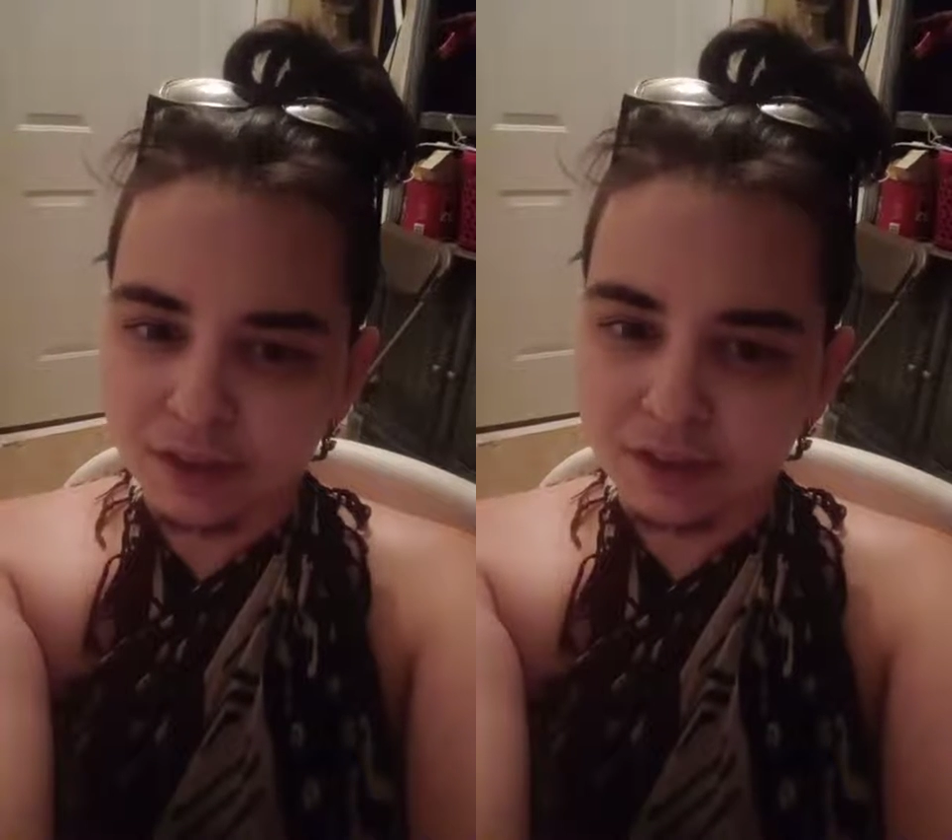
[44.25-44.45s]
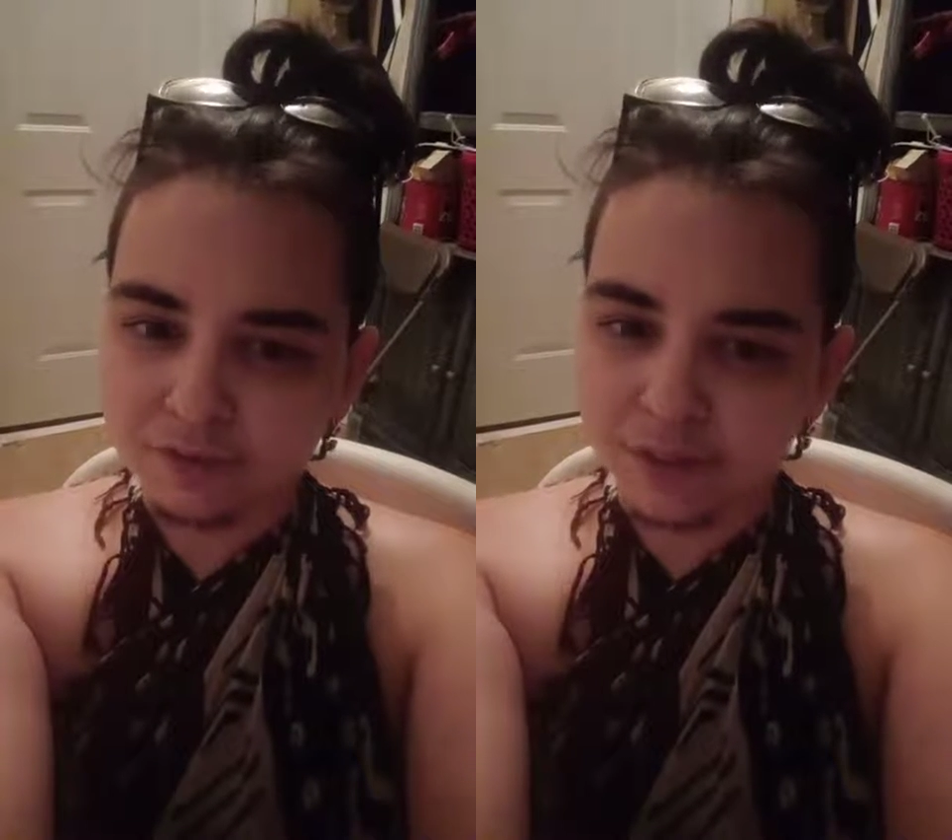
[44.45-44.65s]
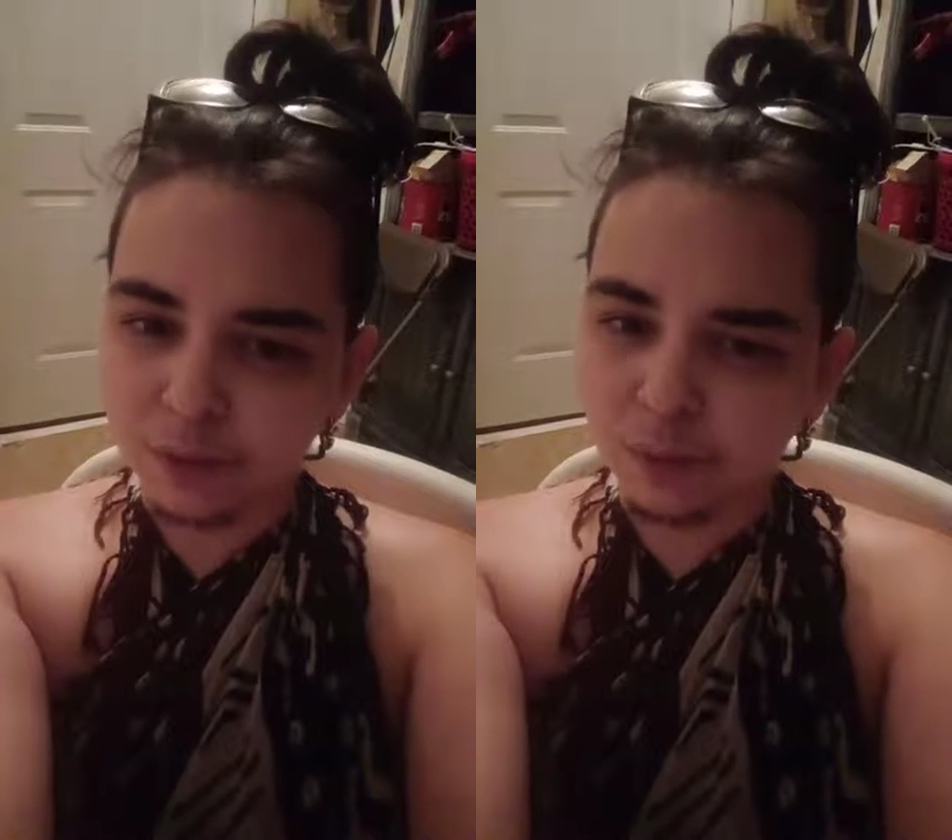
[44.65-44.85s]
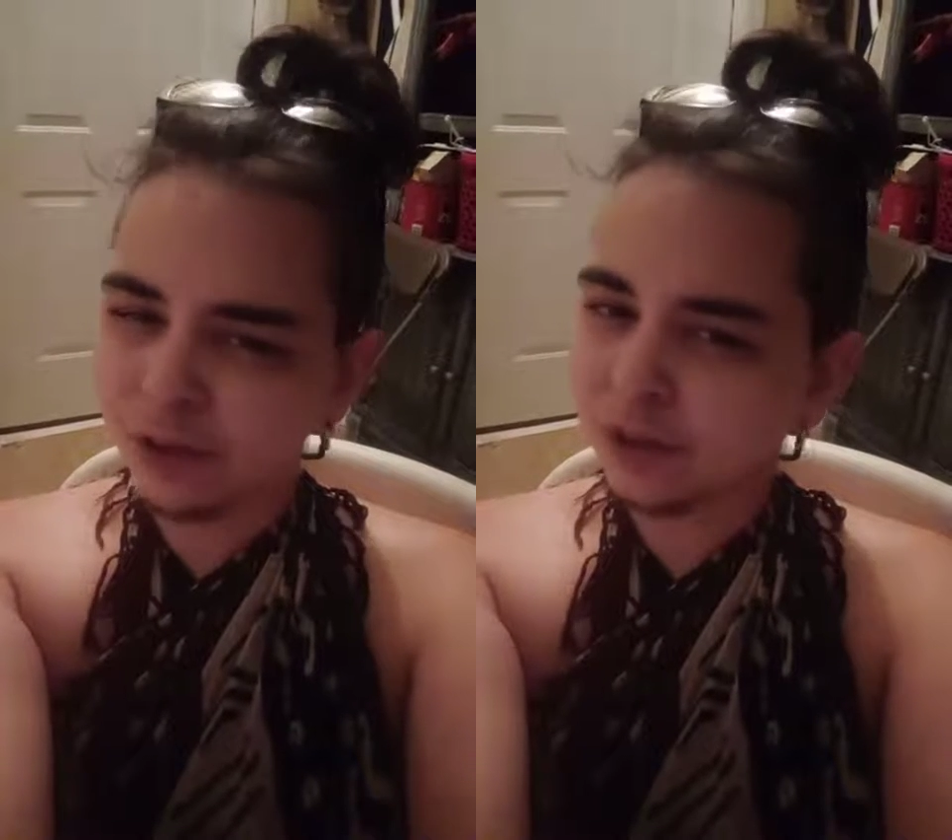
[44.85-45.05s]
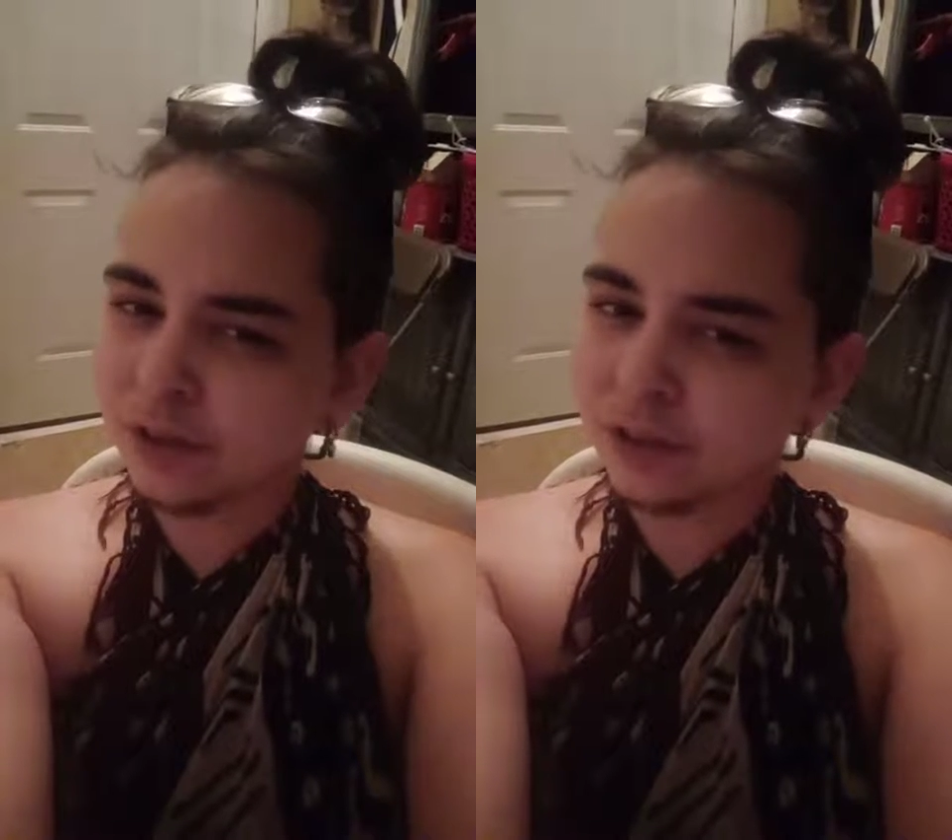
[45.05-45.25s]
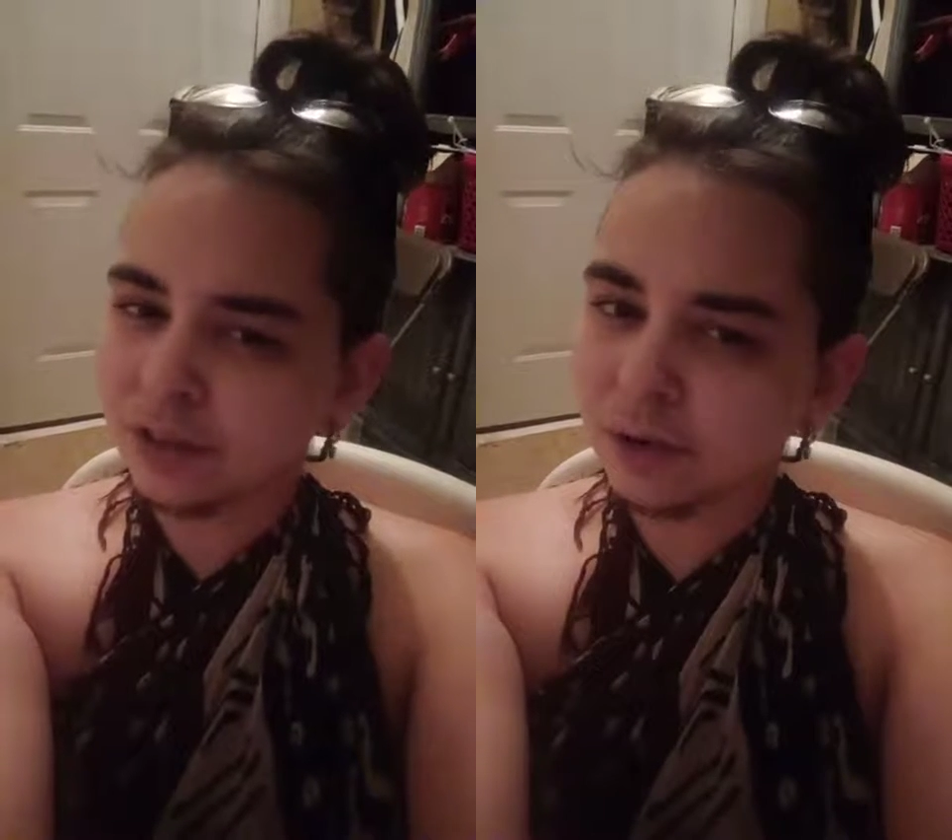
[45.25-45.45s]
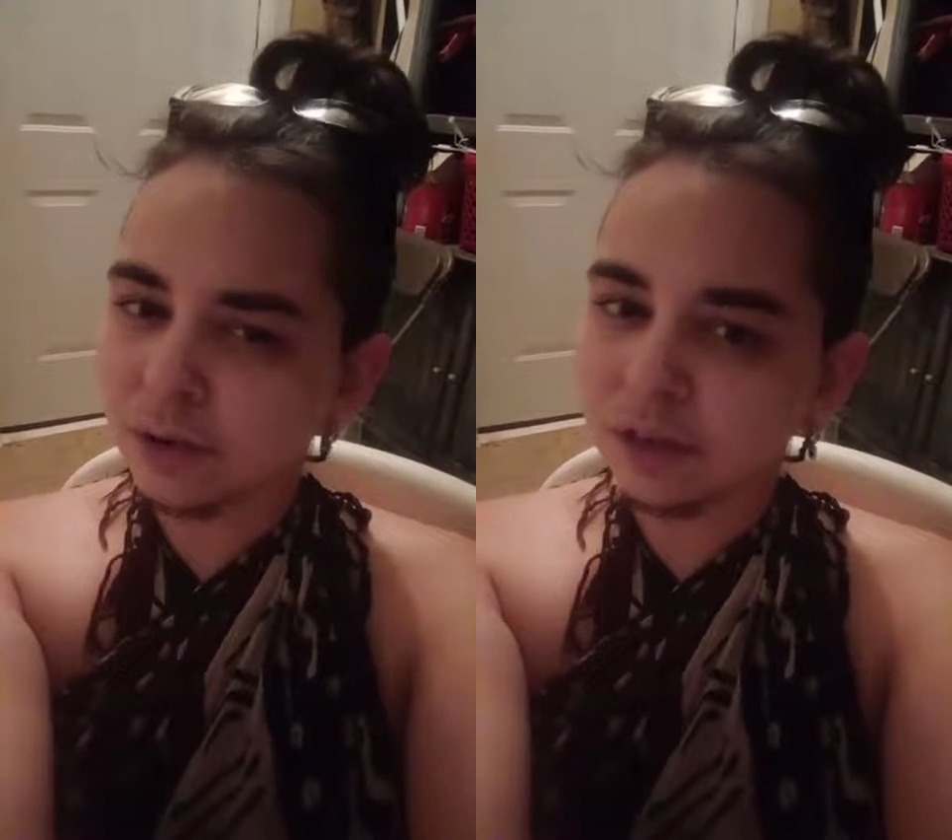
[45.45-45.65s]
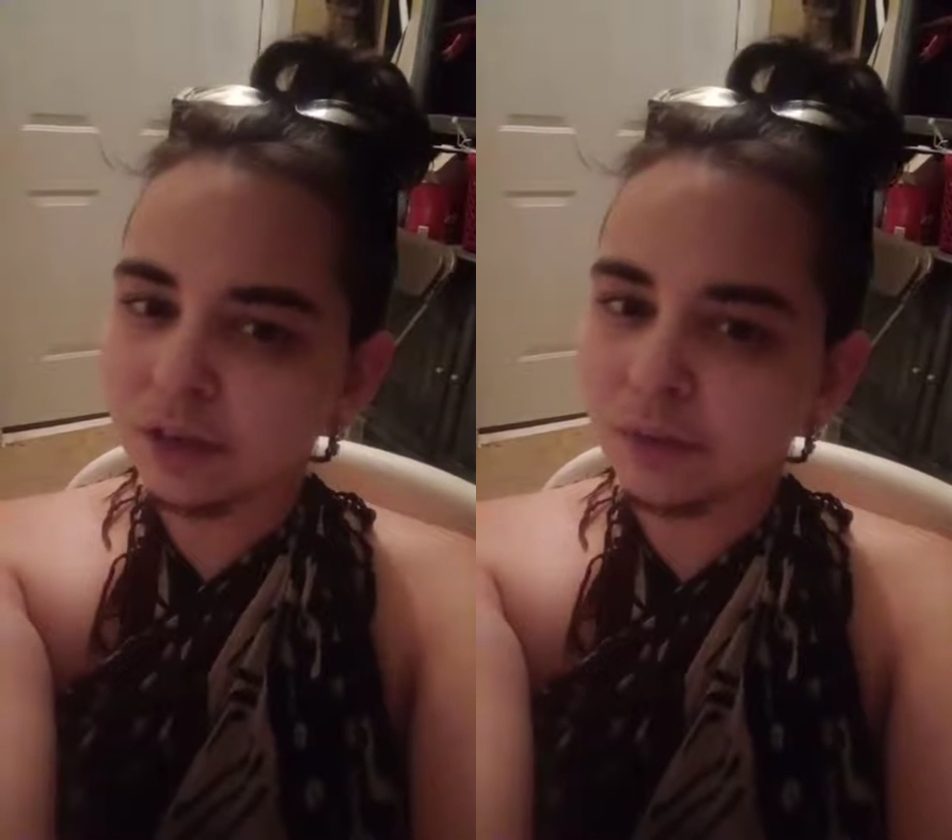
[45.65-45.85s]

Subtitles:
if they were local at